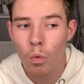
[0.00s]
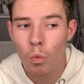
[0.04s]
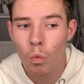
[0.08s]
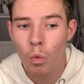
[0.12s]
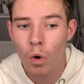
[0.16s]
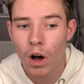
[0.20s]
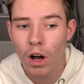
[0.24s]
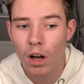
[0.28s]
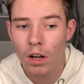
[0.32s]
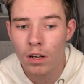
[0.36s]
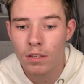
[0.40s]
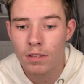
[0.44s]

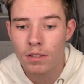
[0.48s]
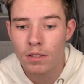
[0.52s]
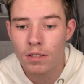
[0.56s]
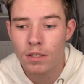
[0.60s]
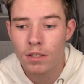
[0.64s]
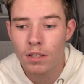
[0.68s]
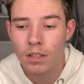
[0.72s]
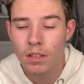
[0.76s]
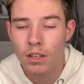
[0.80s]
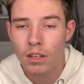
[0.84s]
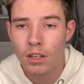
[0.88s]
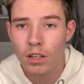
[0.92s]

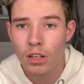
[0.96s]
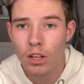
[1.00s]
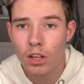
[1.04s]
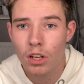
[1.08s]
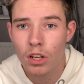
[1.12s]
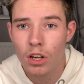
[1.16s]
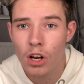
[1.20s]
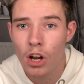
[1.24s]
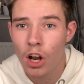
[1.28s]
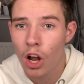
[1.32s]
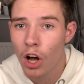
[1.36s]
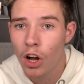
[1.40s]
was
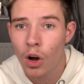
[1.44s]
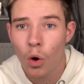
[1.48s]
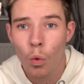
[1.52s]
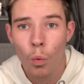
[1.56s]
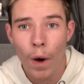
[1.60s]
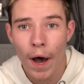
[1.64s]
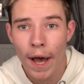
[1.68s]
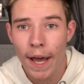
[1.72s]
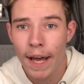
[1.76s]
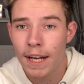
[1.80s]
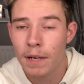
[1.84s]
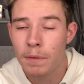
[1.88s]
like a
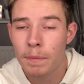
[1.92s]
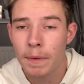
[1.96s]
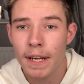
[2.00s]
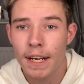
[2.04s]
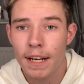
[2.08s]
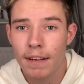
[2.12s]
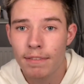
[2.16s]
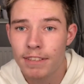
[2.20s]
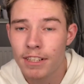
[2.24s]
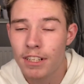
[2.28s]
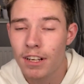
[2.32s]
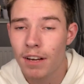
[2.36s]
weight had
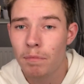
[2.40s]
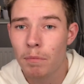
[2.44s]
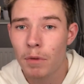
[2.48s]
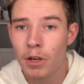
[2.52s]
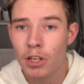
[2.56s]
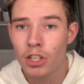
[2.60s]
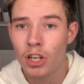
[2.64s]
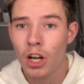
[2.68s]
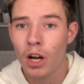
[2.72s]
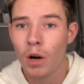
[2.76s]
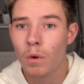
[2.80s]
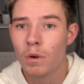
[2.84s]
been lifted off
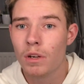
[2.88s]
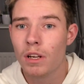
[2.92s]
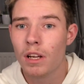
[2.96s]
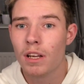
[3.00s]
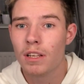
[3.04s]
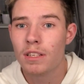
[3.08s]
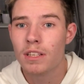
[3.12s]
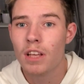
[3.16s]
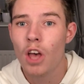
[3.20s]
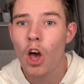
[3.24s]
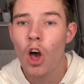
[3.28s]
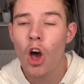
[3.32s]
my
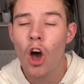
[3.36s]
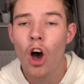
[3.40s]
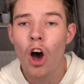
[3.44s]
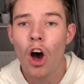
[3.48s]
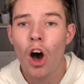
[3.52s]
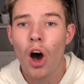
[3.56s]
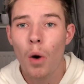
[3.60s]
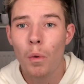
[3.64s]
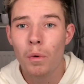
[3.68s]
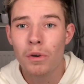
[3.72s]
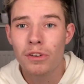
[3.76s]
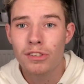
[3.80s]
shoulders.
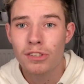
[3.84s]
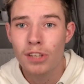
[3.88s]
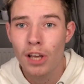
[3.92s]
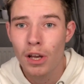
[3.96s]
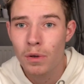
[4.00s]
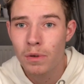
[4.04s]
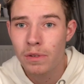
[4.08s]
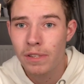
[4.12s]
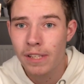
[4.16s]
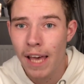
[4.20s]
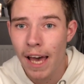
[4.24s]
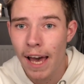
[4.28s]
I was
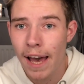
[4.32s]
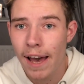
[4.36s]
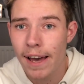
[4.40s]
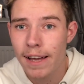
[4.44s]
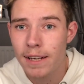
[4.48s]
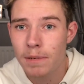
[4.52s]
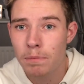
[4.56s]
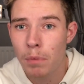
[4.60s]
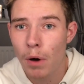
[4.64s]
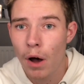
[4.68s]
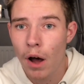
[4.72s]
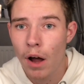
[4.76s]
so
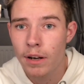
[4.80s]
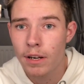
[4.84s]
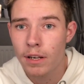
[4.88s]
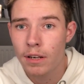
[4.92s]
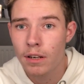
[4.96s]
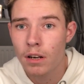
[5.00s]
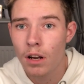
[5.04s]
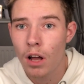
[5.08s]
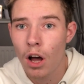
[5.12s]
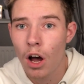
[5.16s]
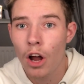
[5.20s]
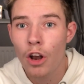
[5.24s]
scared, but
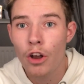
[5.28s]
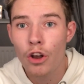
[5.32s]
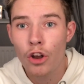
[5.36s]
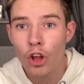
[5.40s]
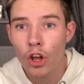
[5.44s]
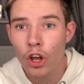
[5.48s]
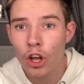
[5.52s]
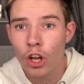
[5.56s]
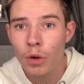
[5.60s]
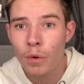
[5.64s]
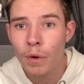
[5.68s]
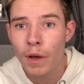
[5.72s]
I
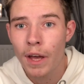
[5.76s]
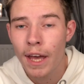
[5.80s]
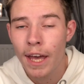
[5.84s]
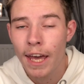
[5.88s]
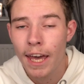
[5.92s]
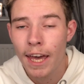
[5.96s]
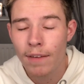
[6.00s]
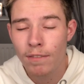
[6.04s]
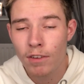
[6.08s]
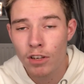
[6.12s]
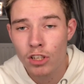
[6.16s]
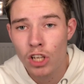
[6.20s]
knew
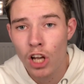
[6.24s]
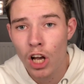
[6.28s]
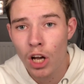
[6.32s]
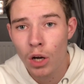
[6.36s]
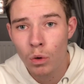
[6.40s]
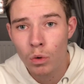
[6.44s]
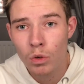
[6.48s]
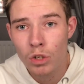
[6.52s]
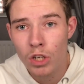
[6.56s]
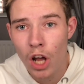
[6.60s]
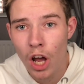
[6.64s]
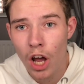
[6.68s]
if I
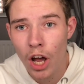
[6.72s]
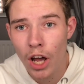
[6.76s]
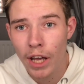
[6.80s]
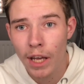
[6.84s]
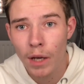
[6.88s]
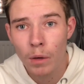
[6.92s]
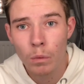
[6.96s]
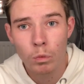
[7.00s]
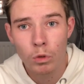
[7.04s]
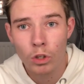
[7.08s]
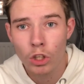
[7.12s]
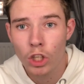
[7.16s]
told her
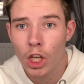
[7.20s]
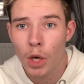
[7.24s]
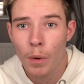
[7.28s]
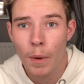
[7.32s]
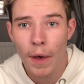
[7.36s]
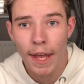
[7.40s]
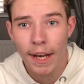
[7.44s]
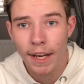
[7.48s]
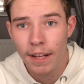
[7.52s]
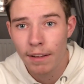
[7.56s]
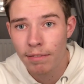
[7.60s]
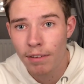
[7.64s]
it wouldn't go
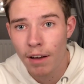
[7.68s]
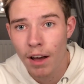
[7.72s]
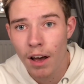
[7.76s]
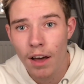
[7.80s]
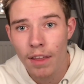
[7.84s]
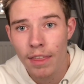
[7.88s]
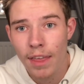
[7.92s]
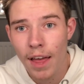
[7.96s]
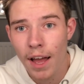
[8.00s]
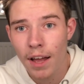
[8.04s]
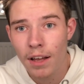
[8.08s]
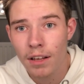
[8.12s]
any
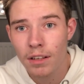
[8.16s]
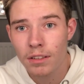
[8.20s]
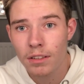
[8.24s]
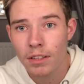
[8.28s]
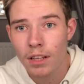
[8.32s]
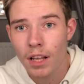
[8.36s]
further.